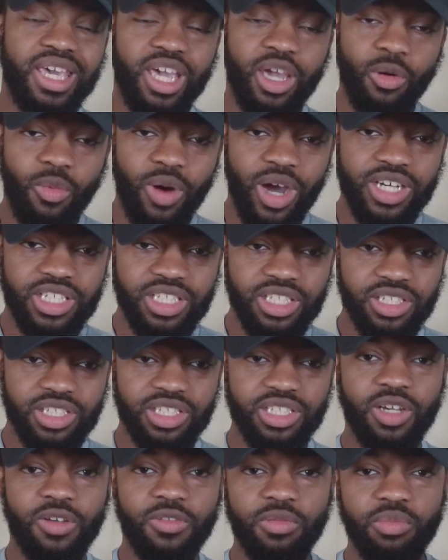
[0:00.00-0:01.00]
and watching
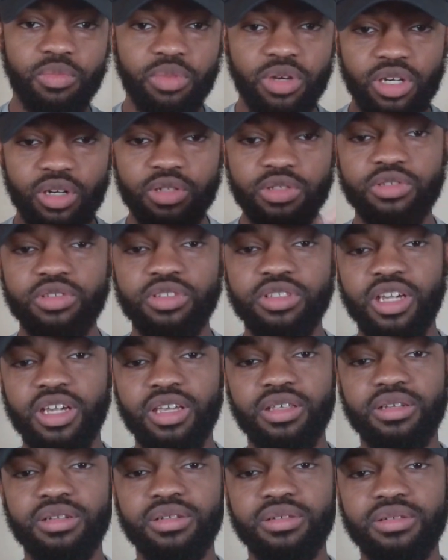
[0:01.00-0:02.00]
yourself, putting those two
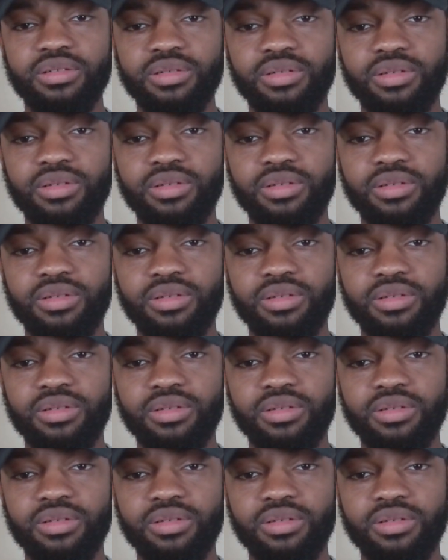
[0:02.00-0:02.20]
together.